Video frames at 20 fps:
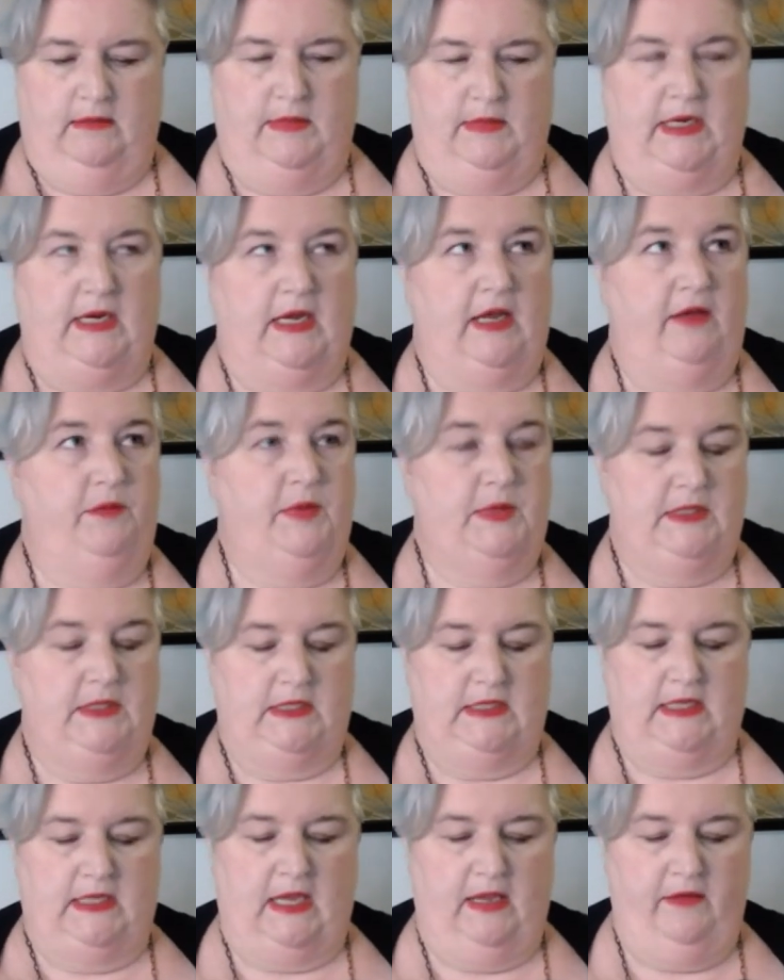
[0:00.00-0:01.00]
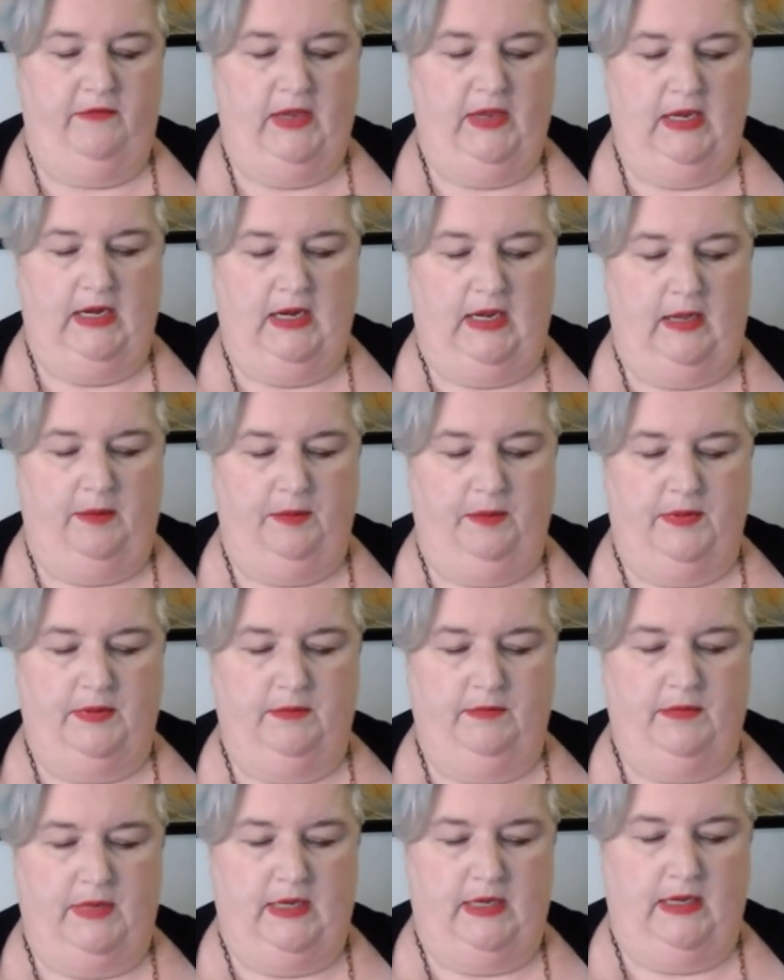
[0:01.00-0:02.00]
but I've been saving it up
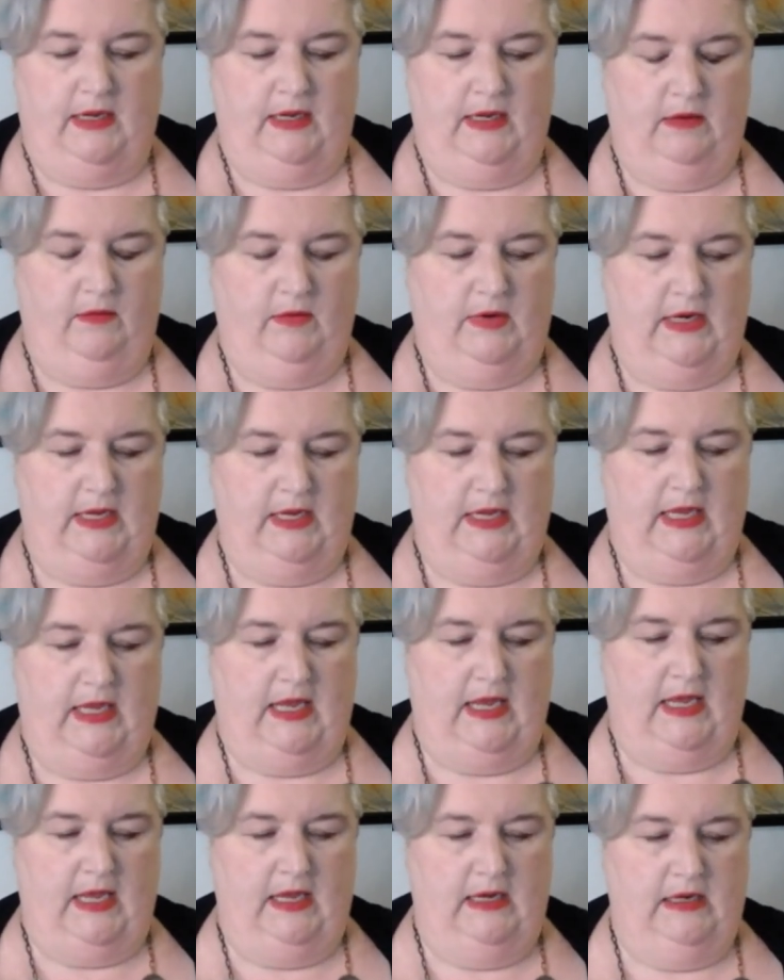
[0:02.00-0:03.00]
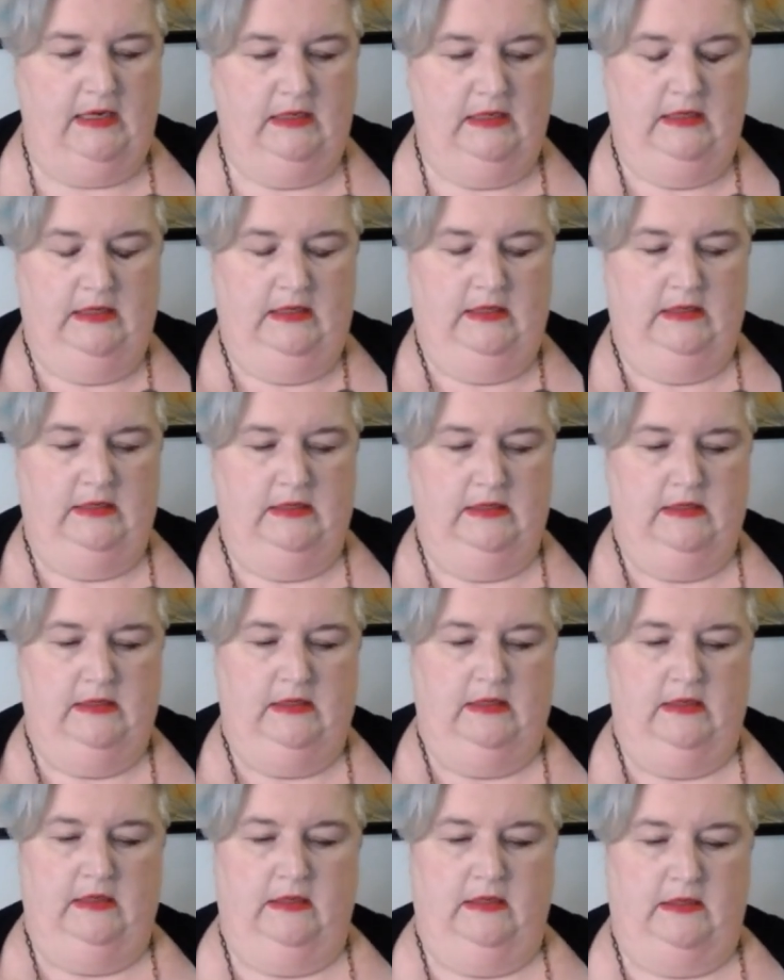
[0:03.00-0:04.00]
and buying it when I can,
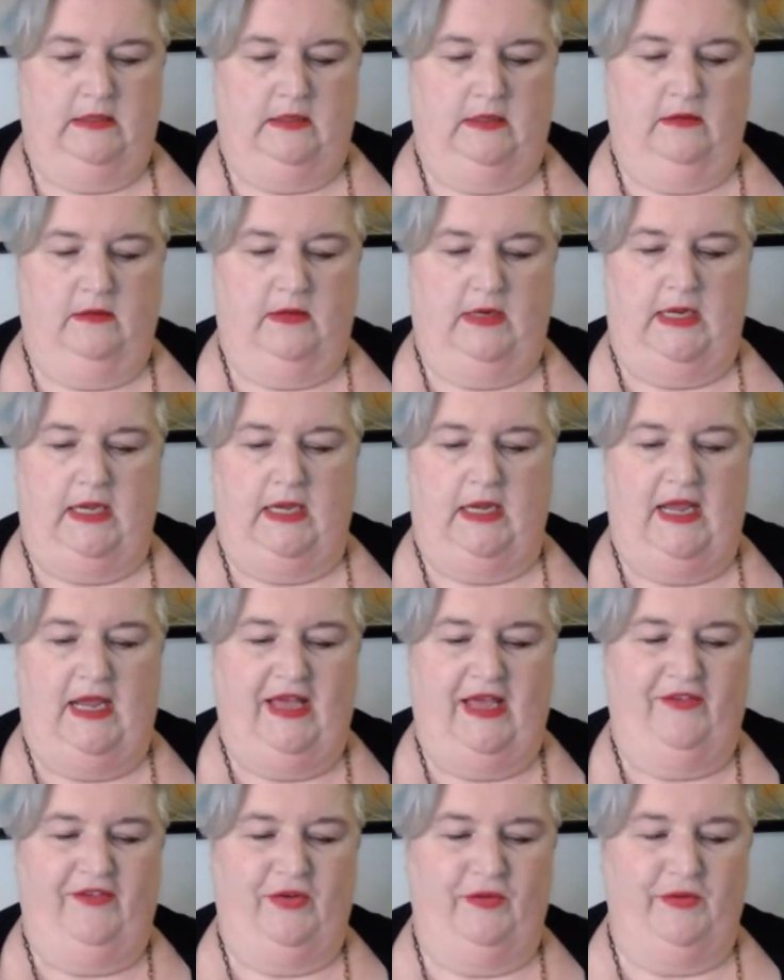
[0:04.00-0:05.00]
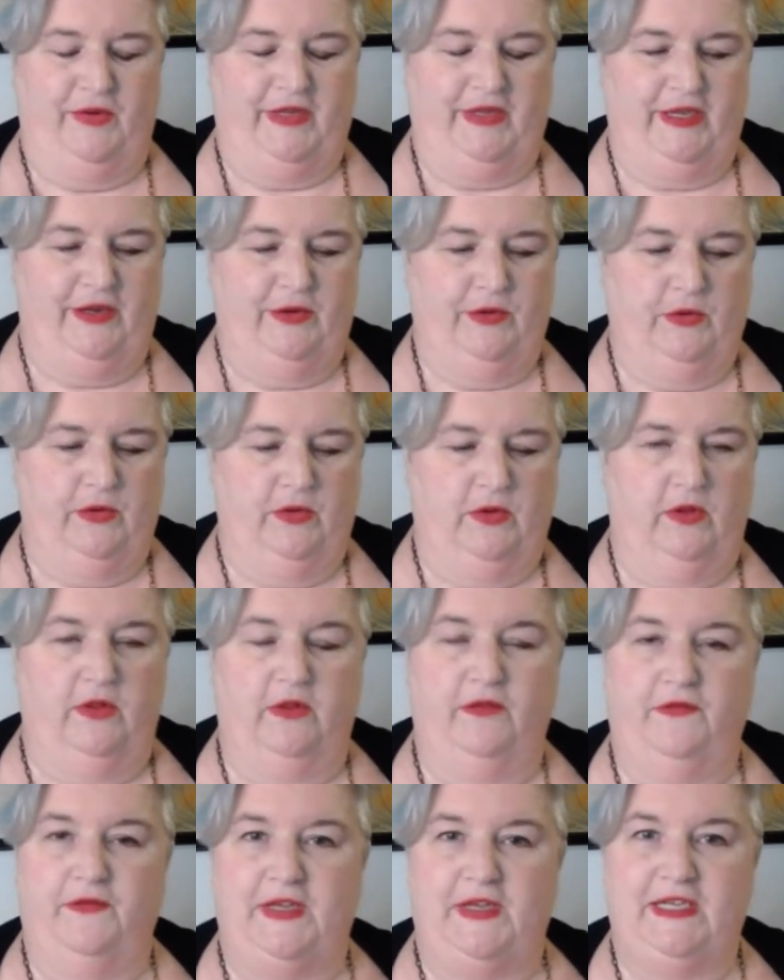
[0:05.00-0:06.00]
so I can have a really
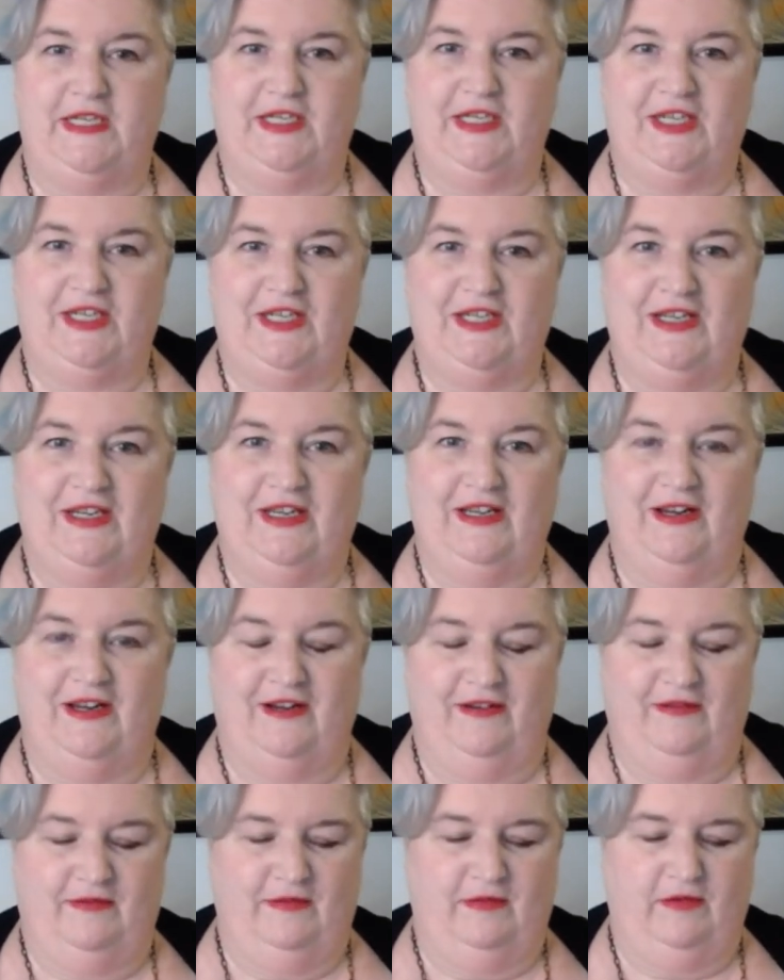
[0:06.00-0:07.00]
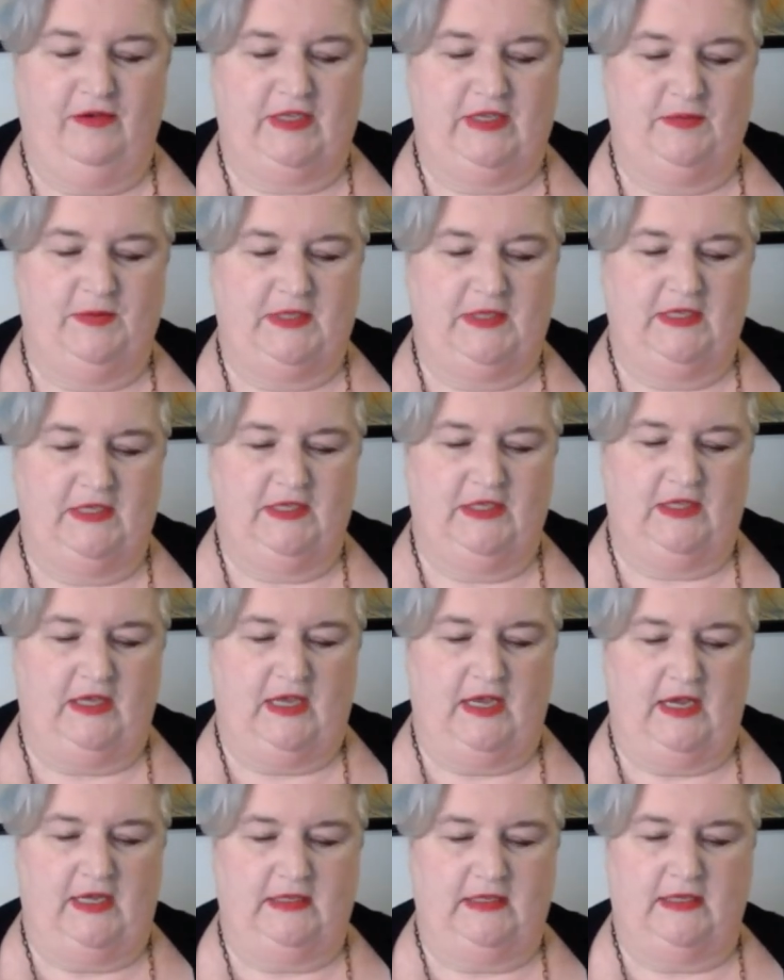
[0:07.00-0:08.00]
cool vintage in Christmas in
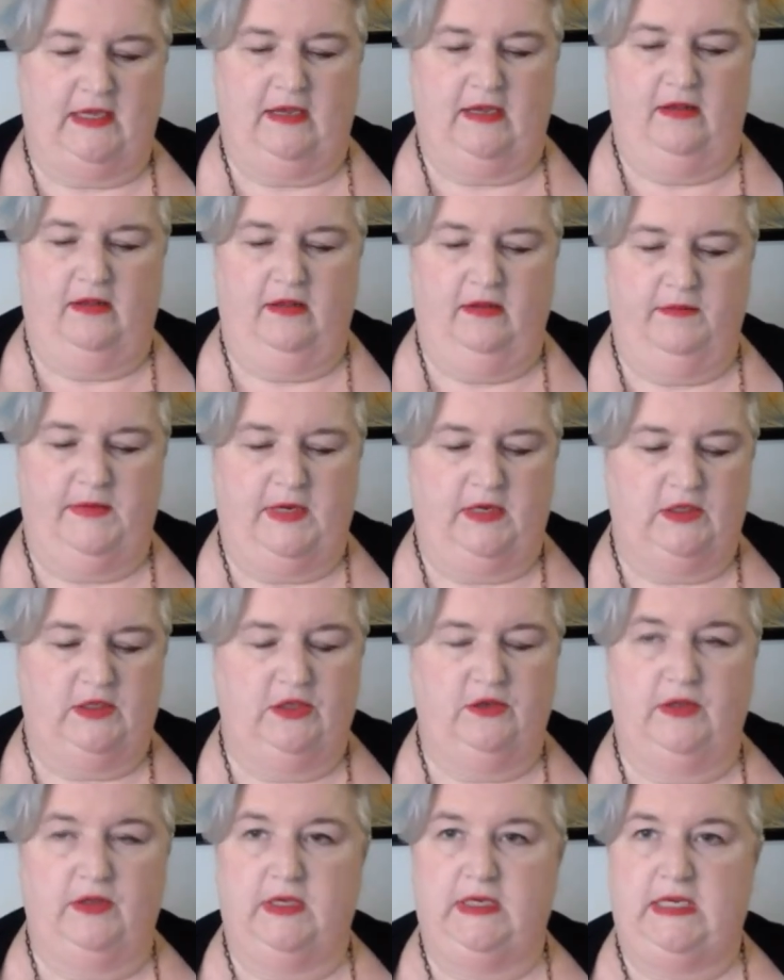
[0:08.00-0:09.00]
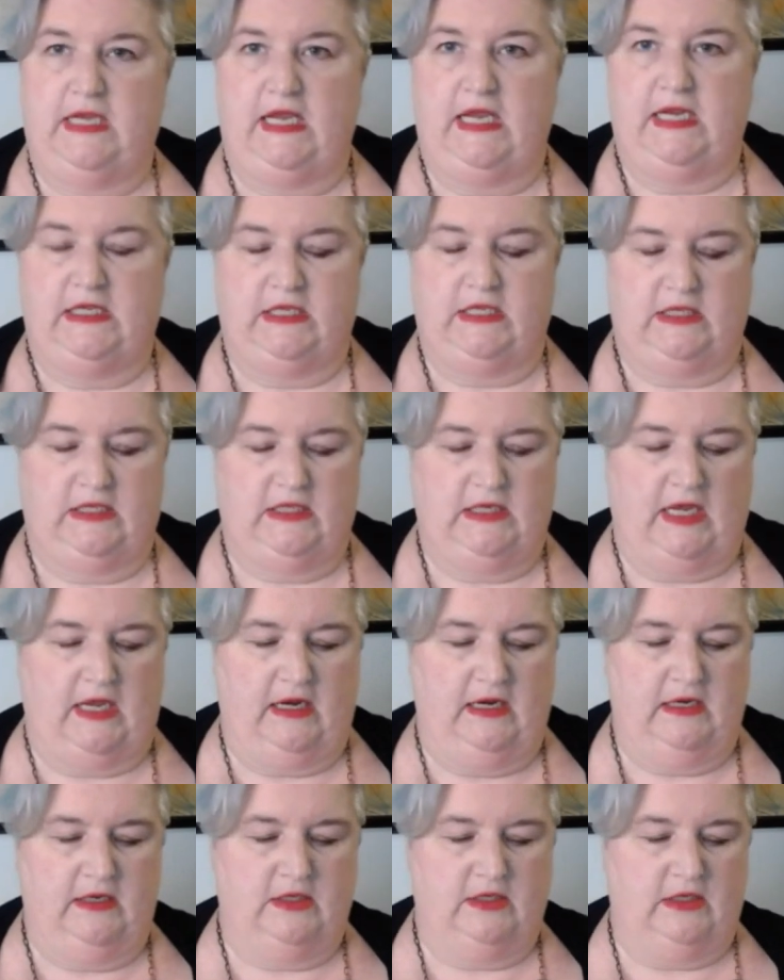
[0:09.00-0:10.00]
July sale. I'm not sure the date just
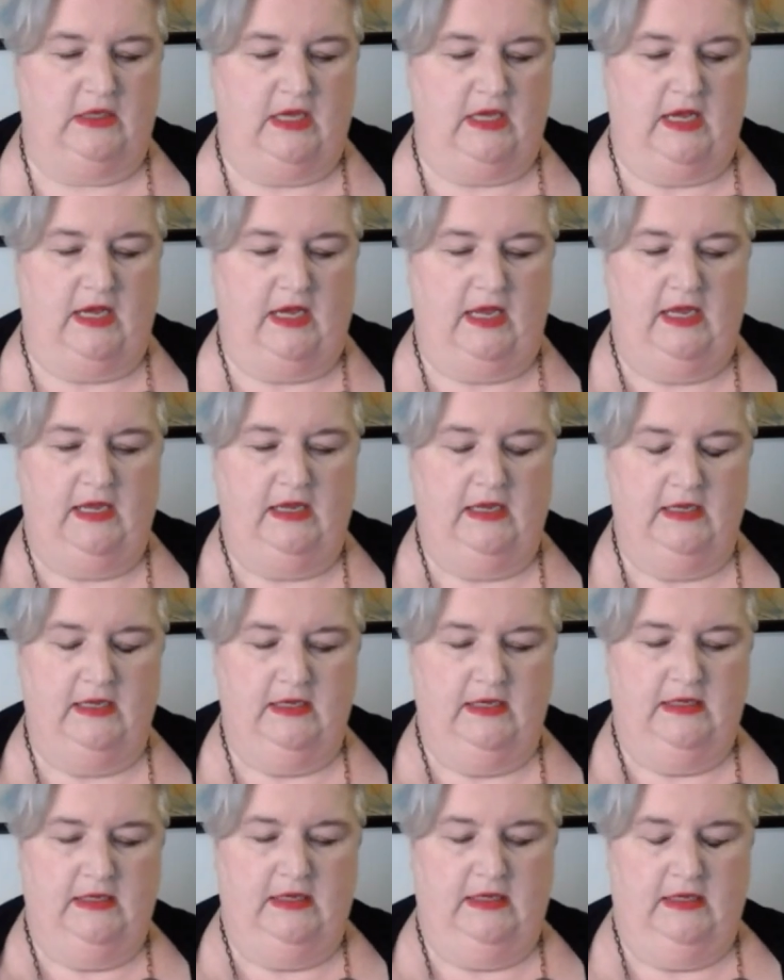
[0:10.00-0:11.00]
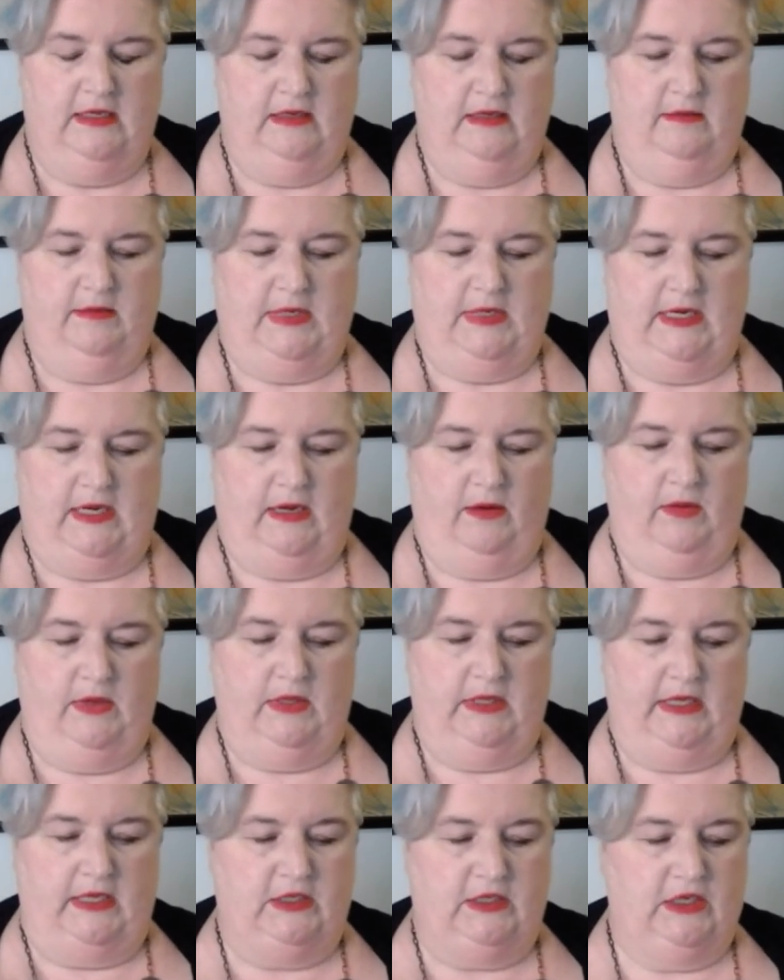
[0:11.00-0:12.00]
yet in July, but I
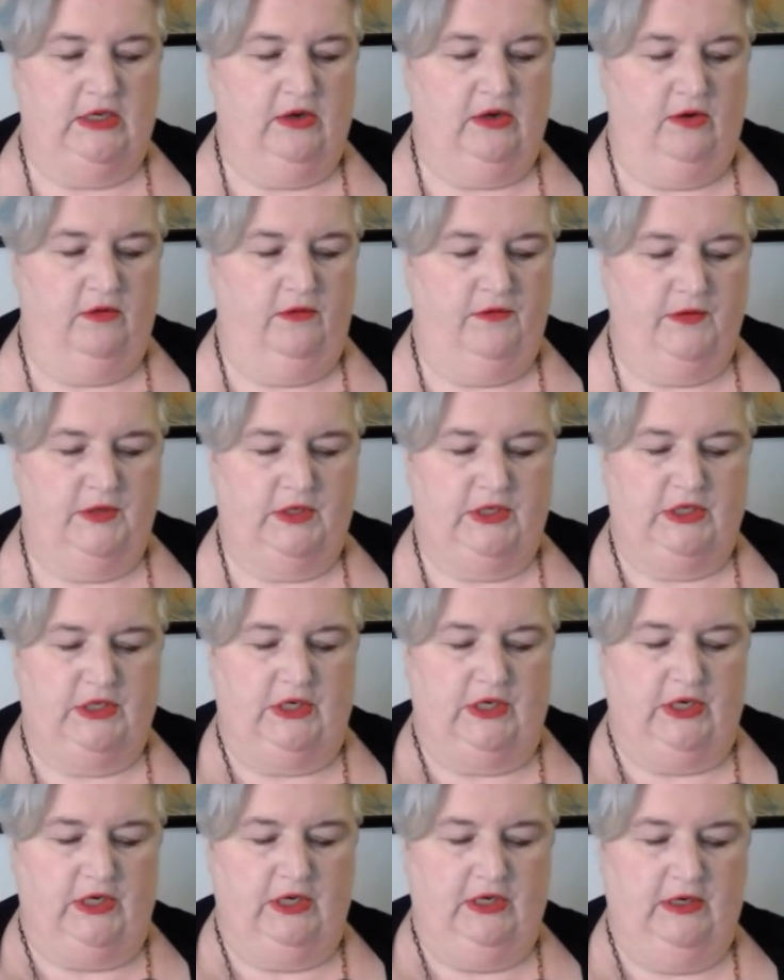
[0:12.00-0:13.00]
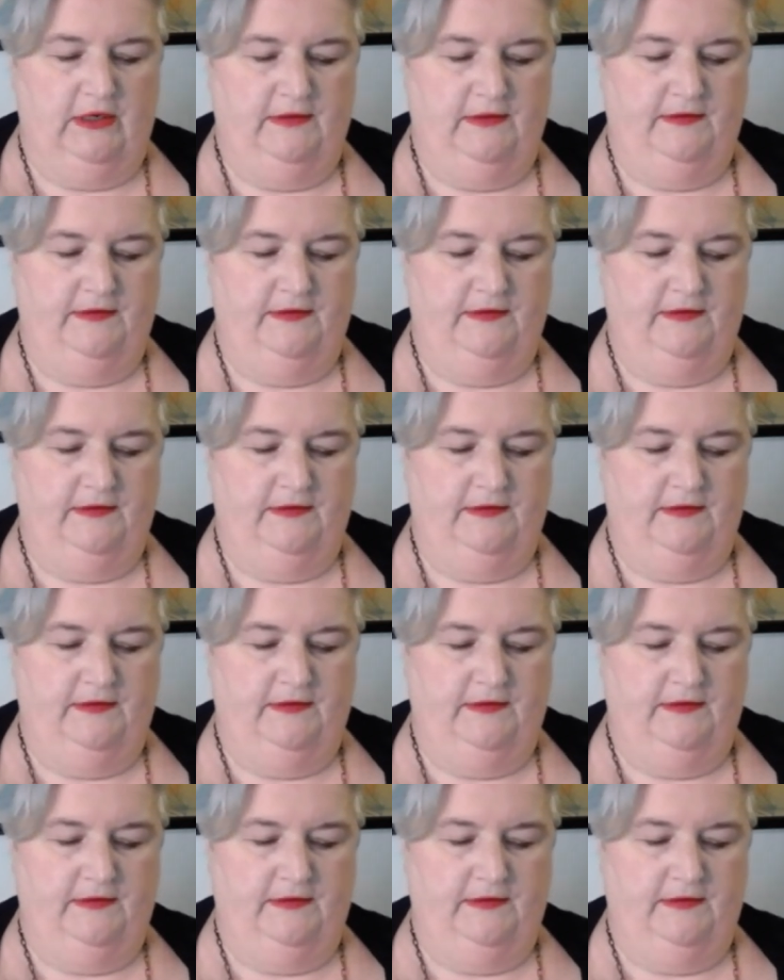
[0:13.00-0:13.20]
will let you know for sure.